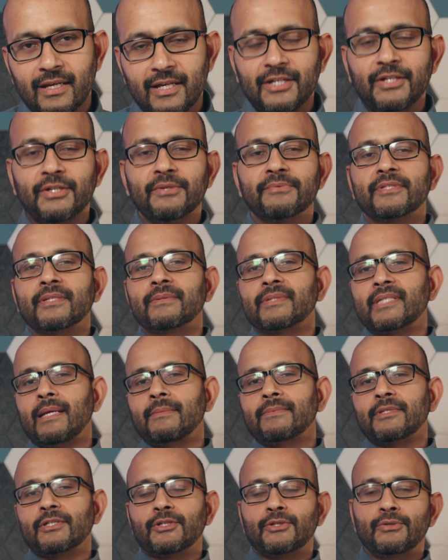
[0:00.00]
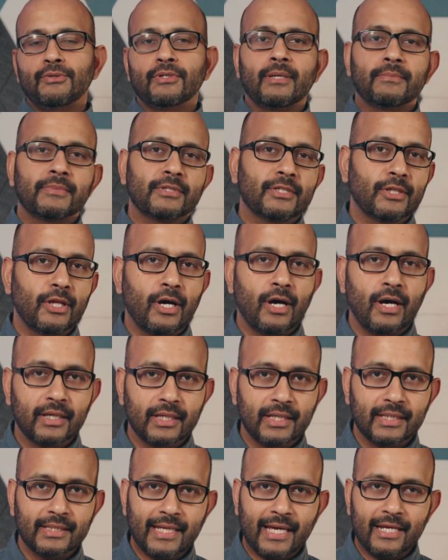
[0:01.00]
You know, sometimes a shoe comes
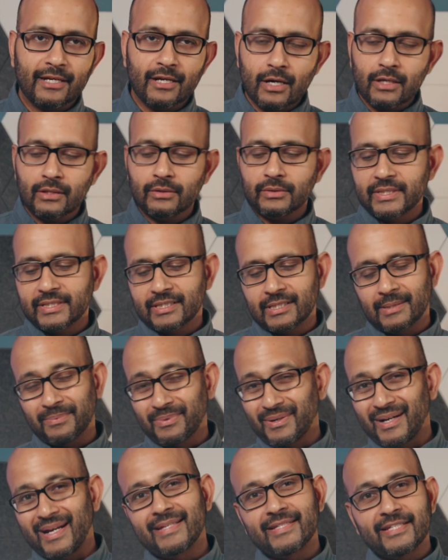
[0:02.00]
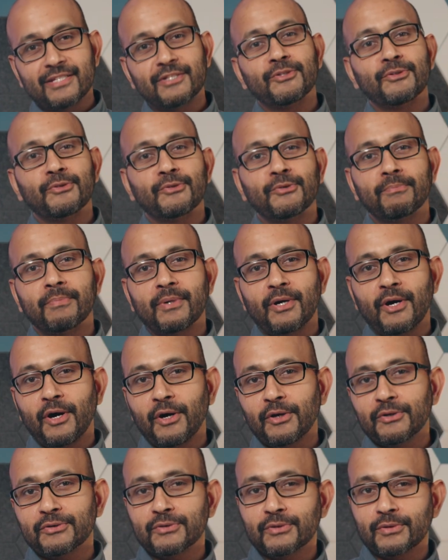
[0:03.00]
along that not only surprises you, but
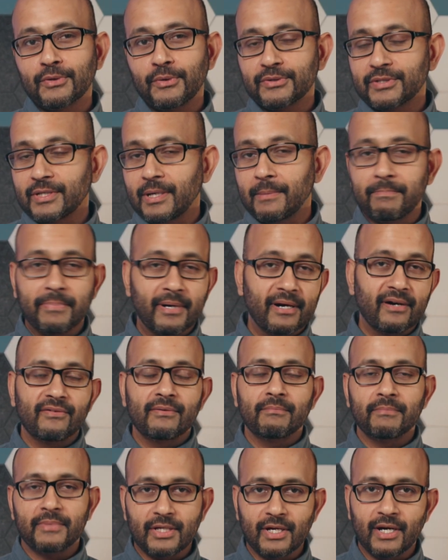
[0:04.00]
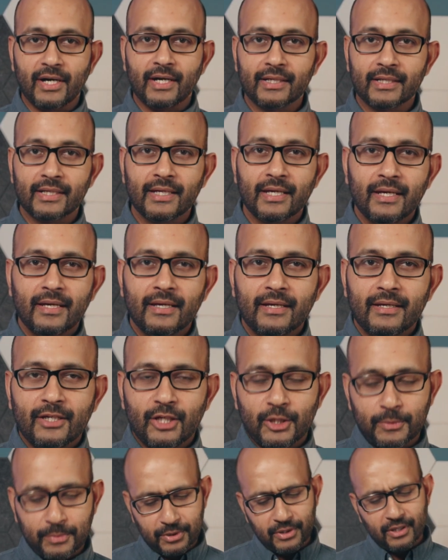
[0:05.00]
also goes above and beyond.
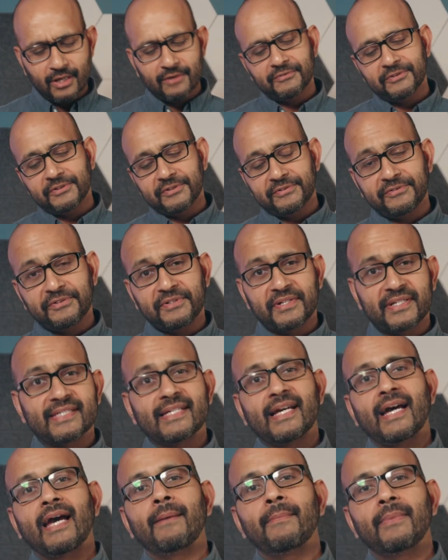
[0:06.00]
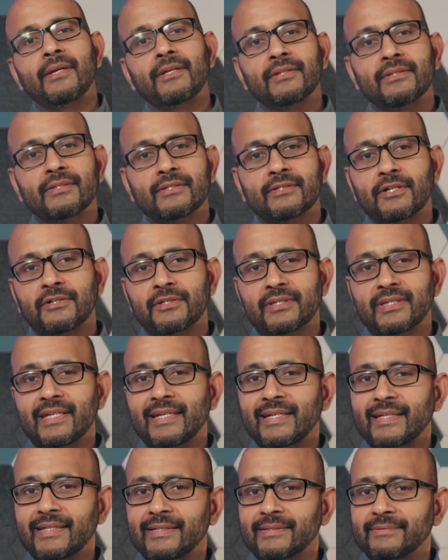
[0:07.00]
You put it on for the first time and you start to
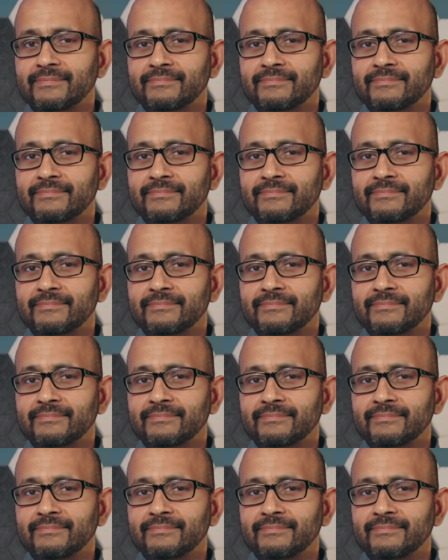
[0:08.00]
think,